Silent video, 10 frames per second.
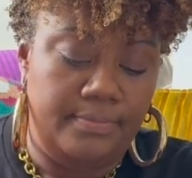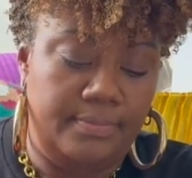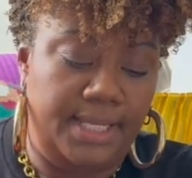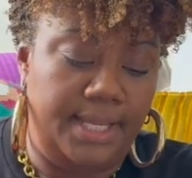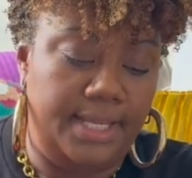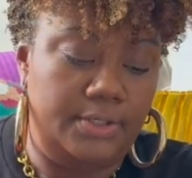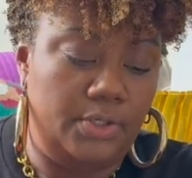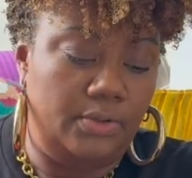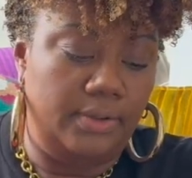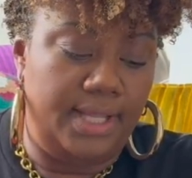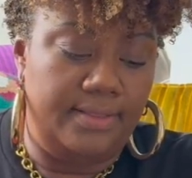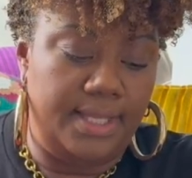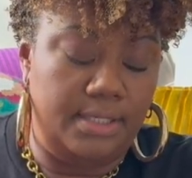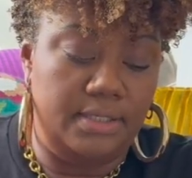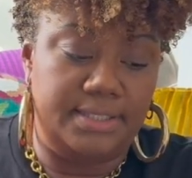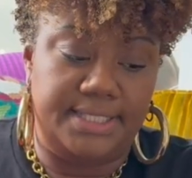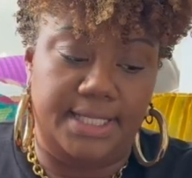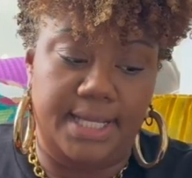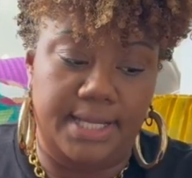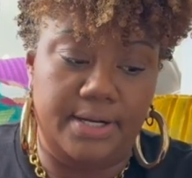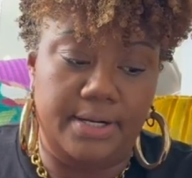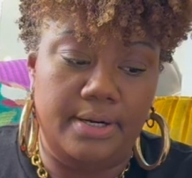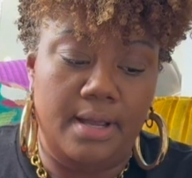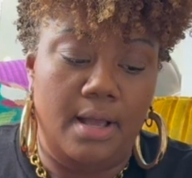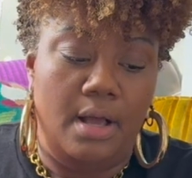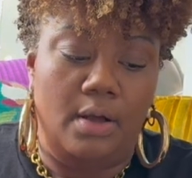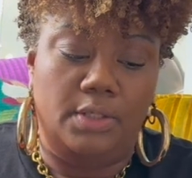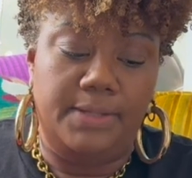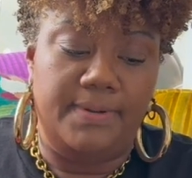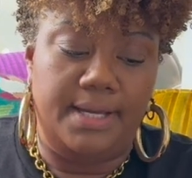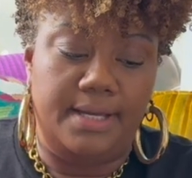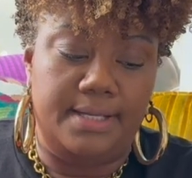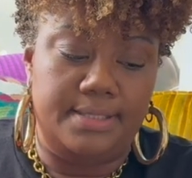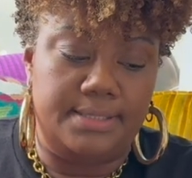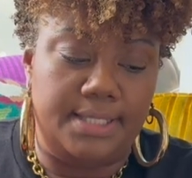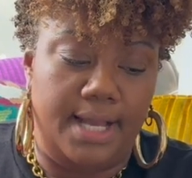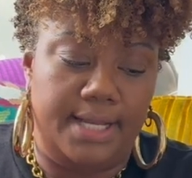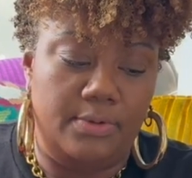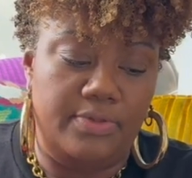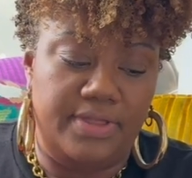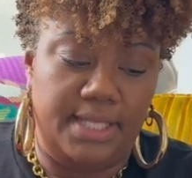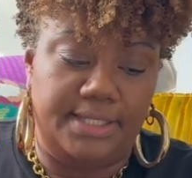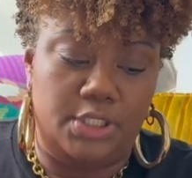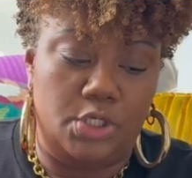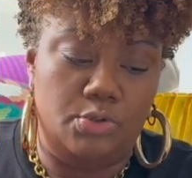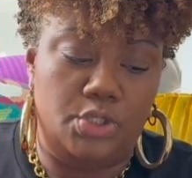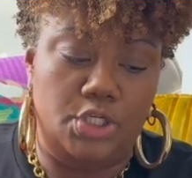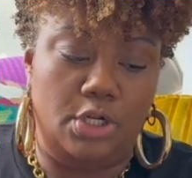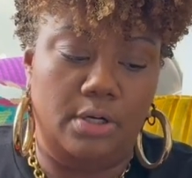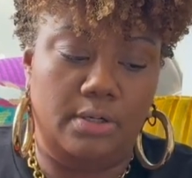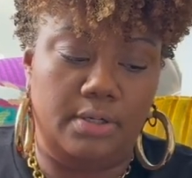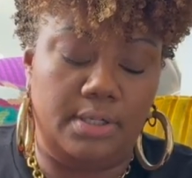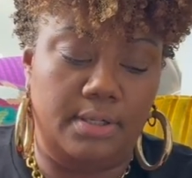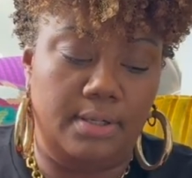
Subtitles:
the handle and then hooked it here, only because I don't think that you should hook.